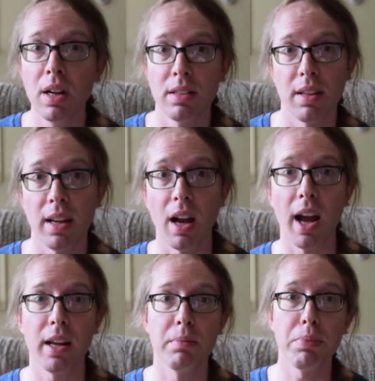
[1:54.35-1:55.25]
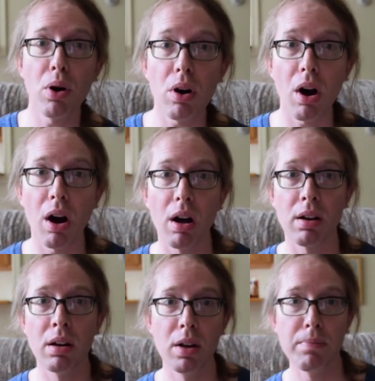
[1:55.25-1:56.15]
It's like I can put
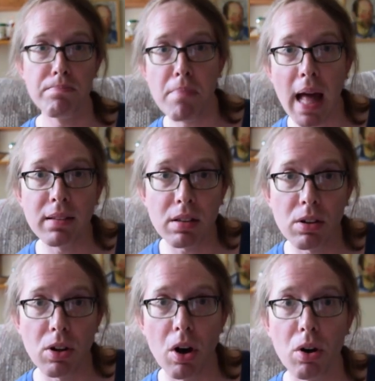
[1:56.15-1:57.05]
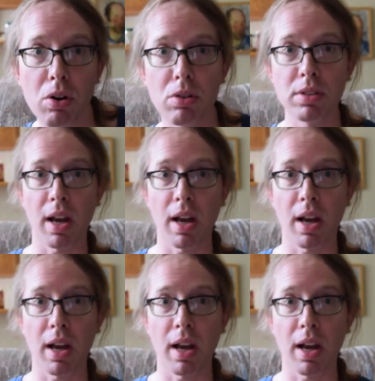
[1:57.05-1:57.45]
on men's clothes,